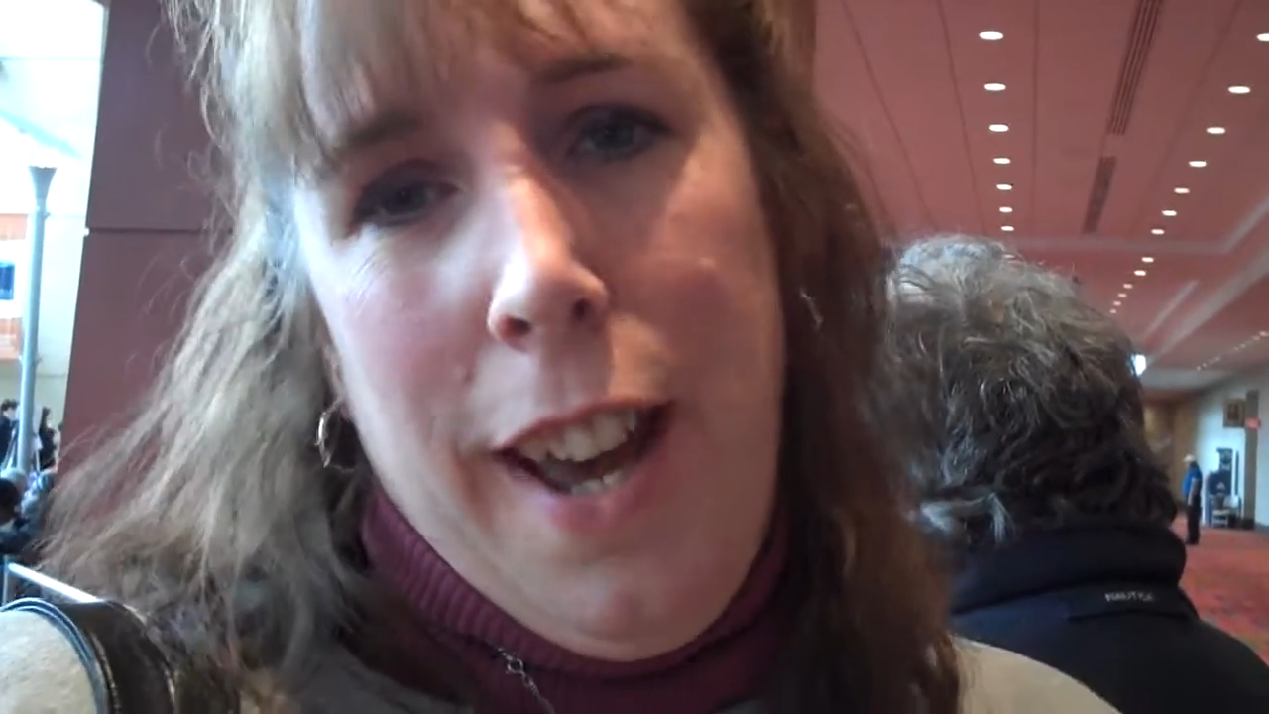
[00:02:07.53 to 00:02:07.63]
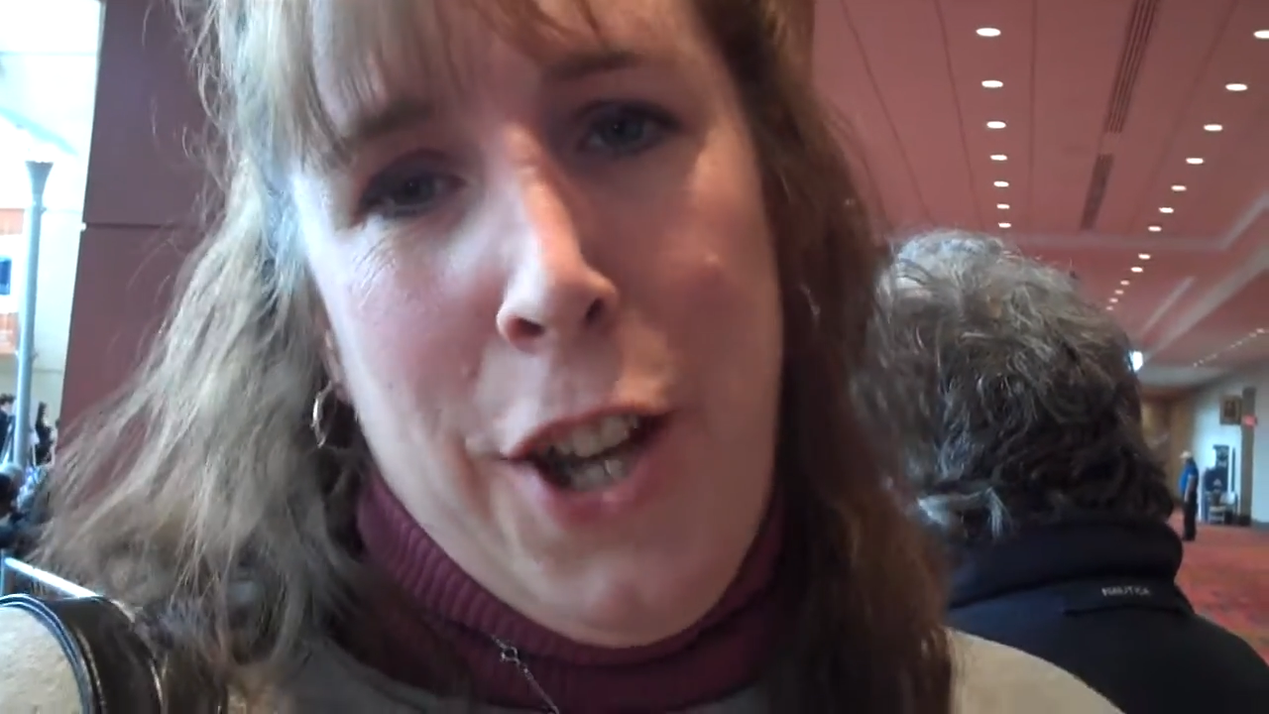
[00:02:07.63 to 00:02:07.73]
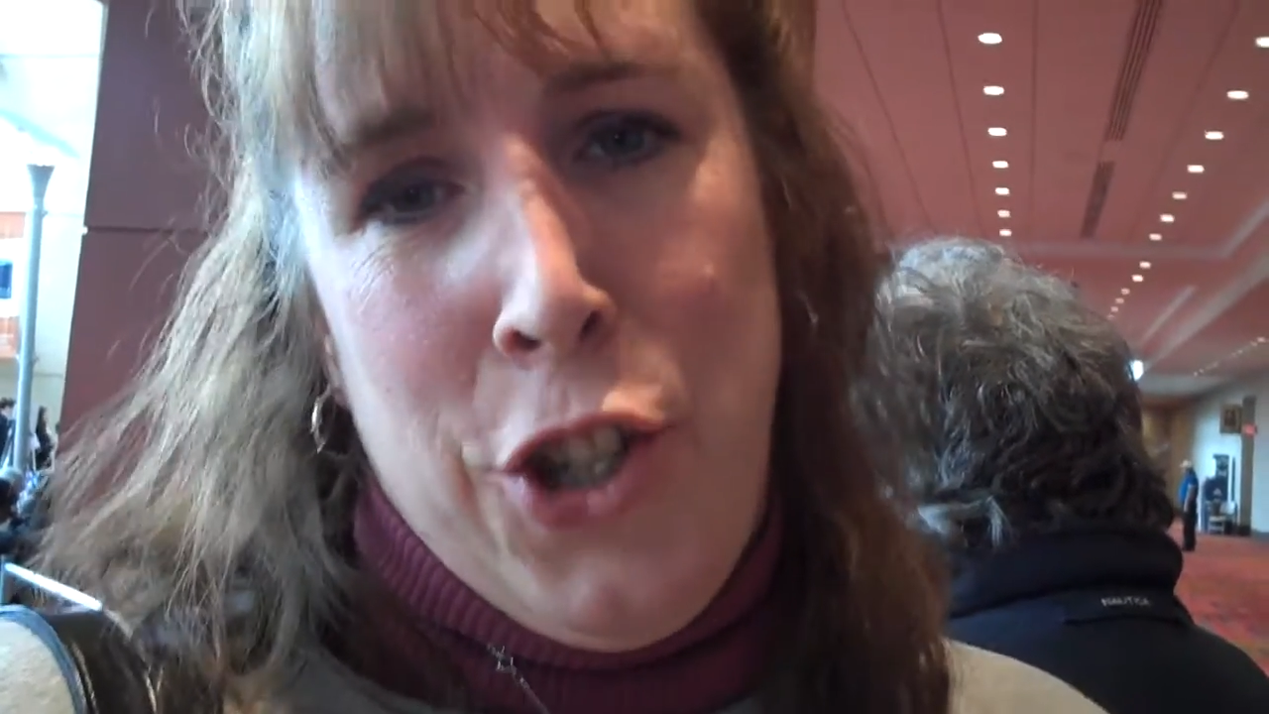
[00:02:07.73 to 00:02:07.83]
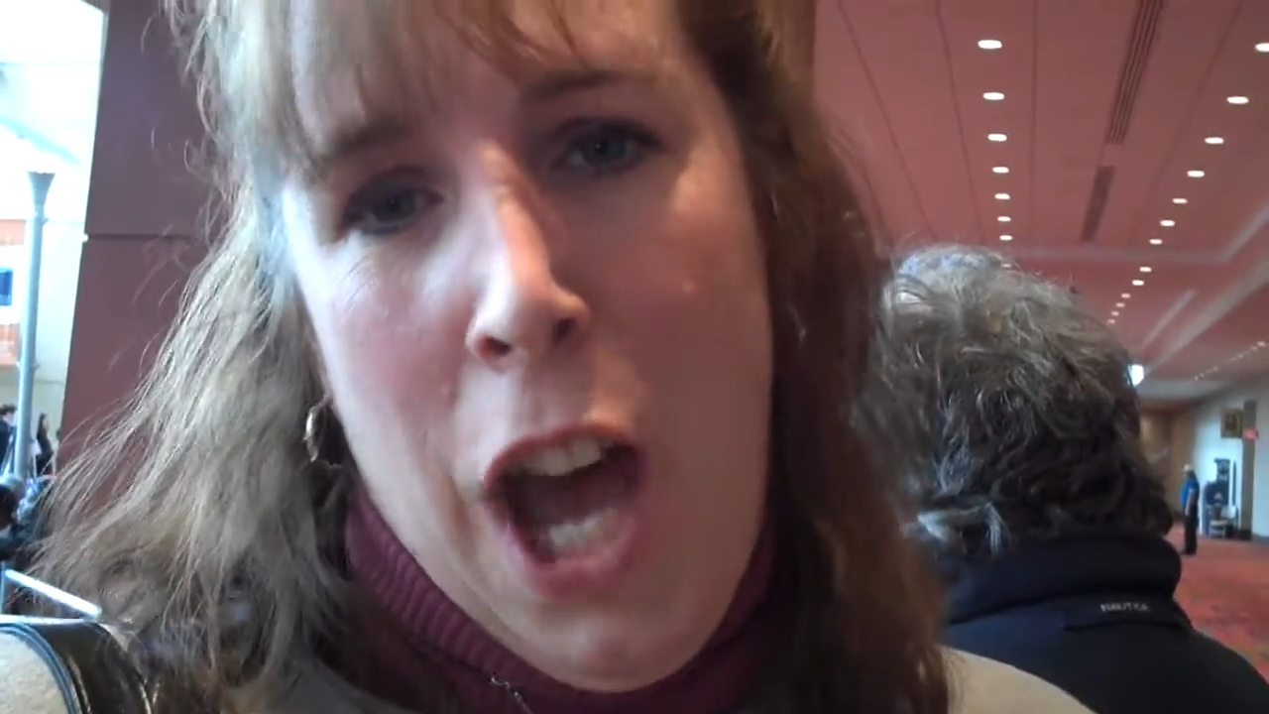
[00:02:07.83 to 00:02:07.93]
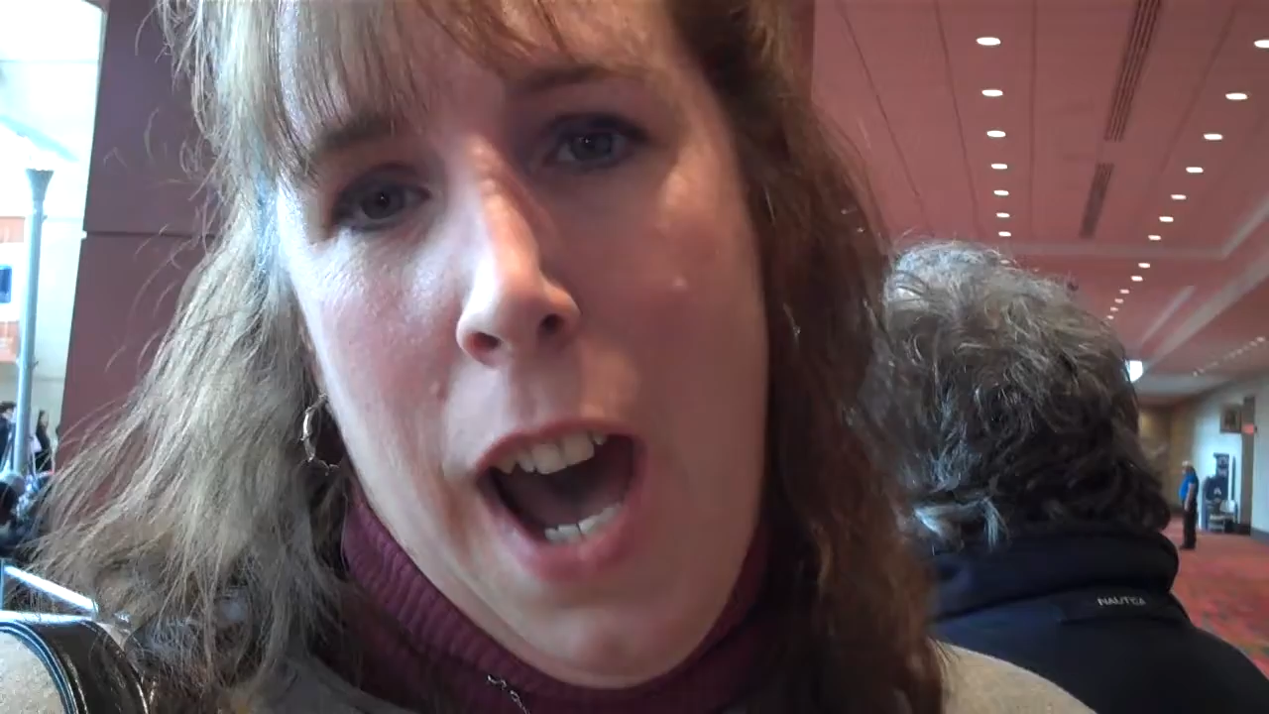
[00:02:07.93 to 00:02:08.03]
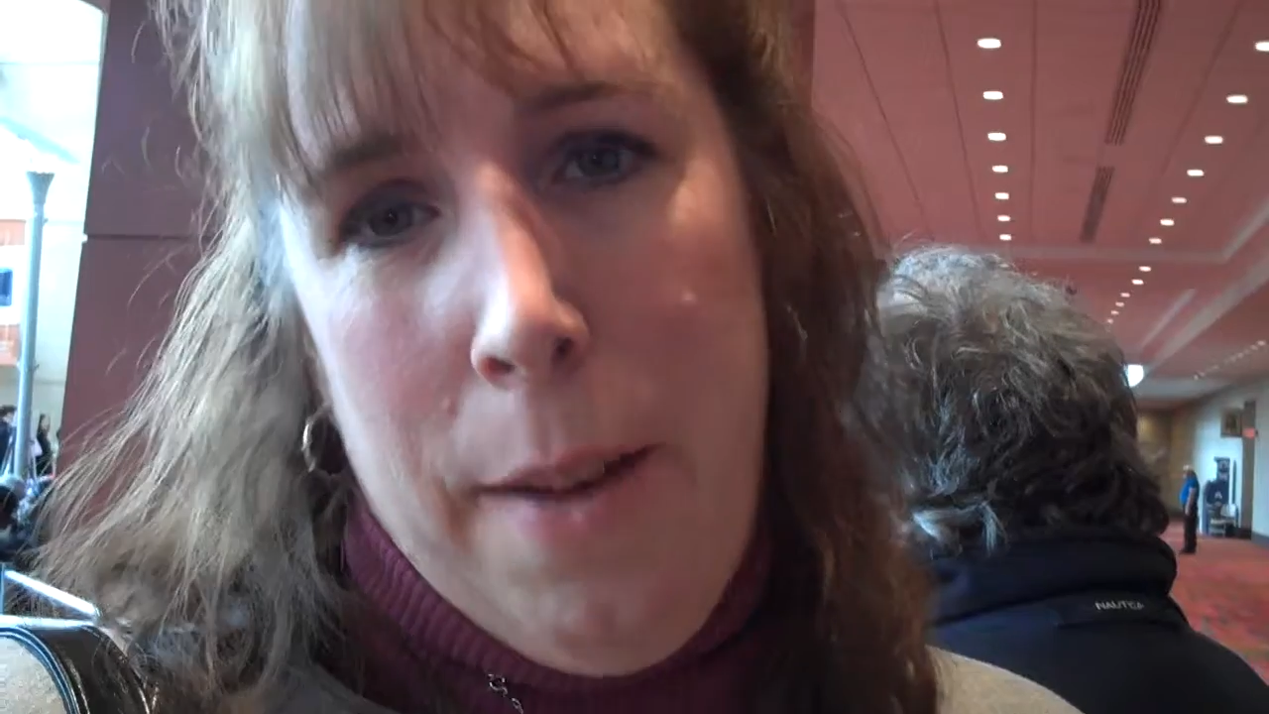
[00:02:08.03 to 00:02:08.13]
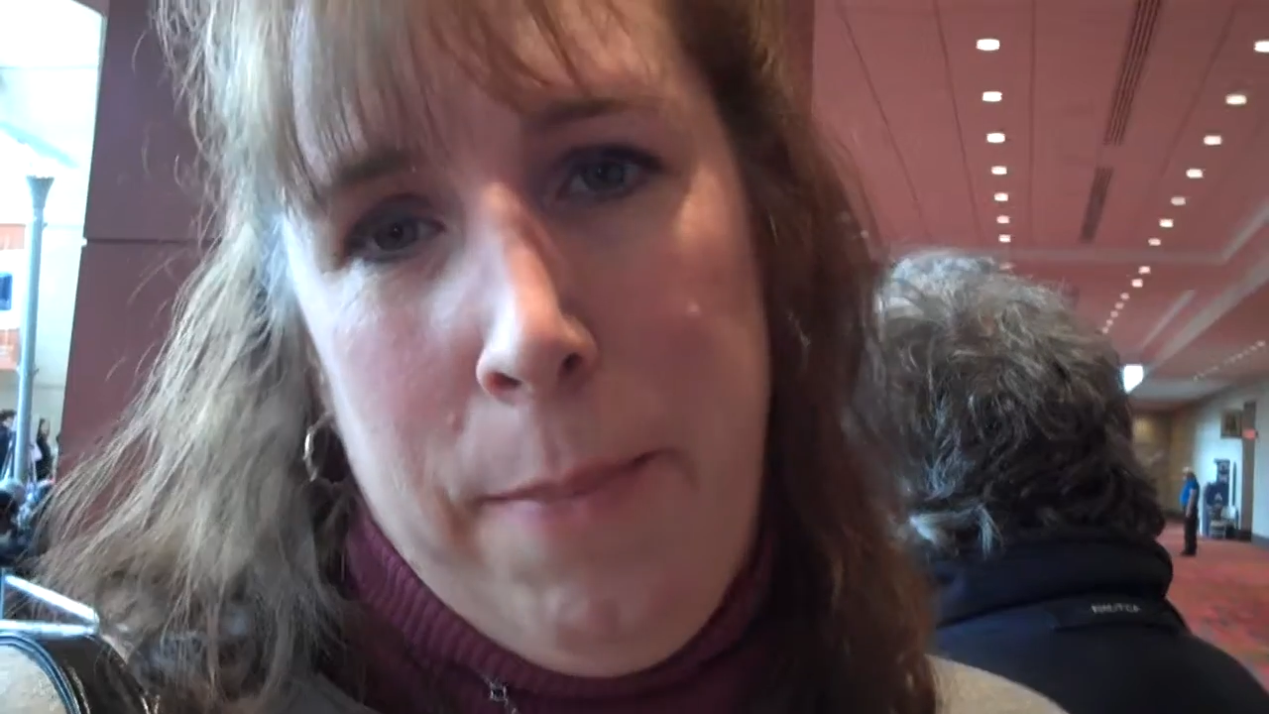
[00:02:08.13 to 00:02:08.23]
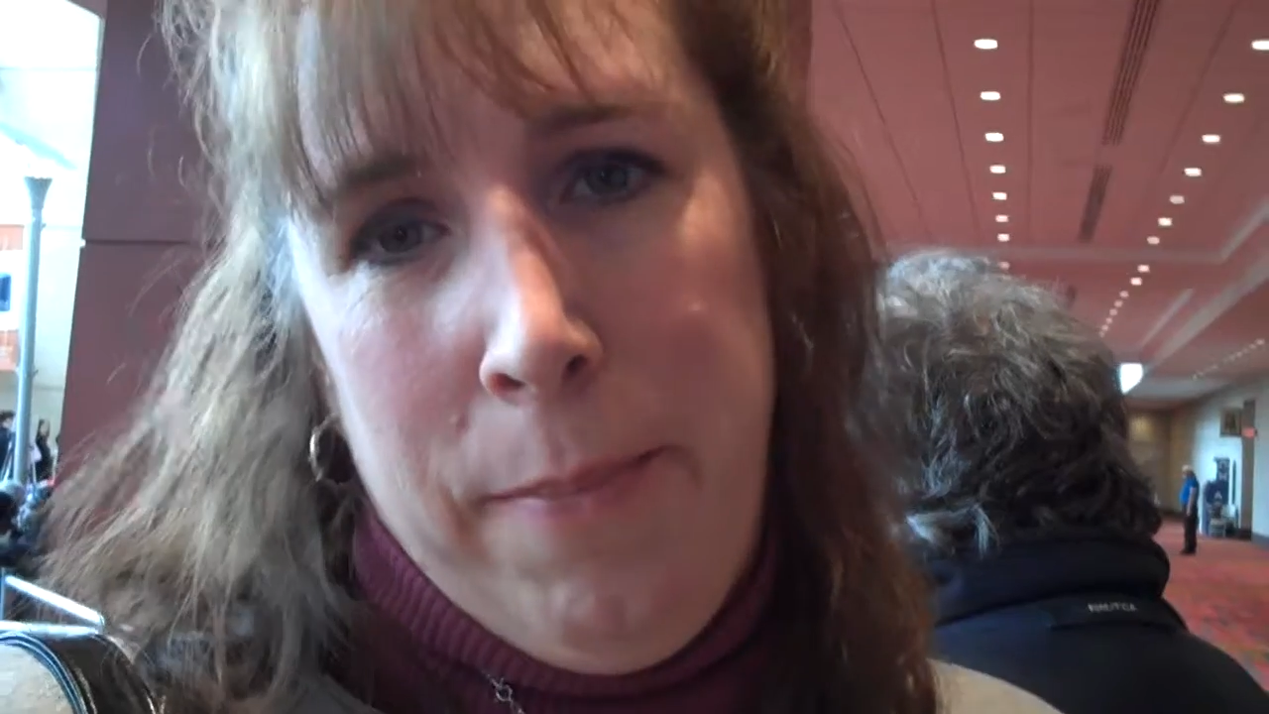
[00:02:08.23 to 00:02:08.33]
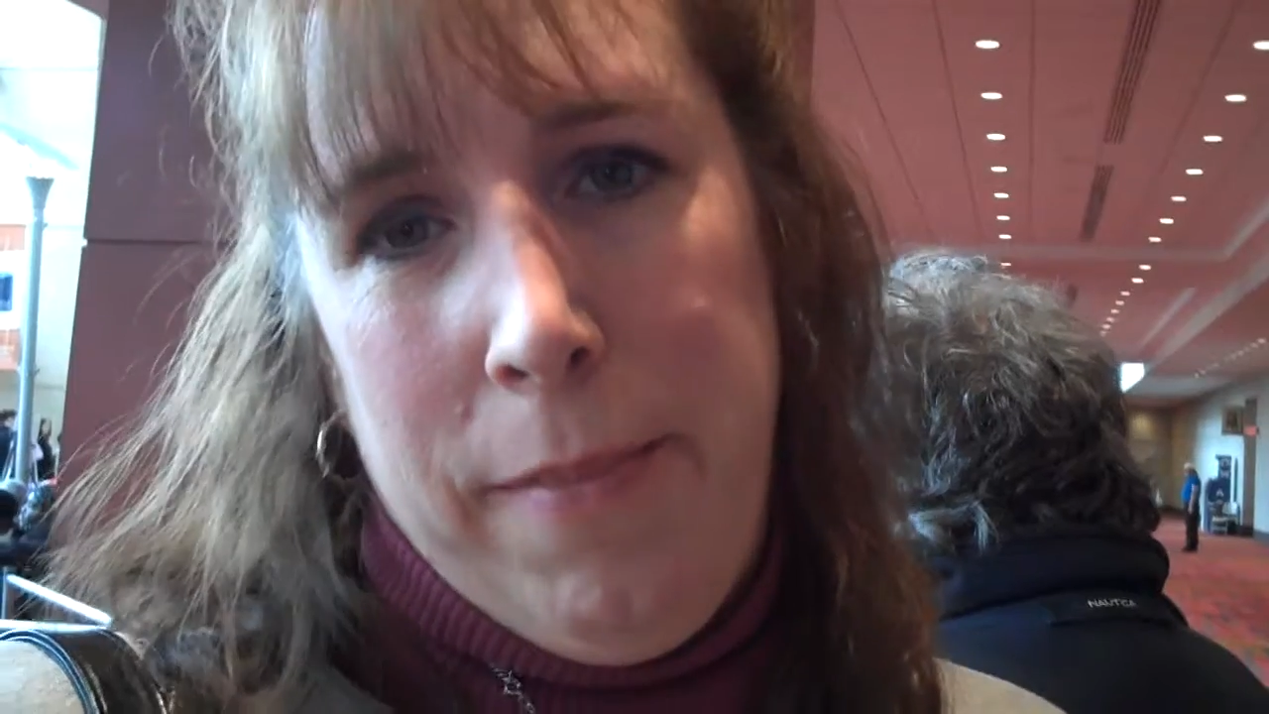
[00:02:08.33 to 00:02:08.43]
a job.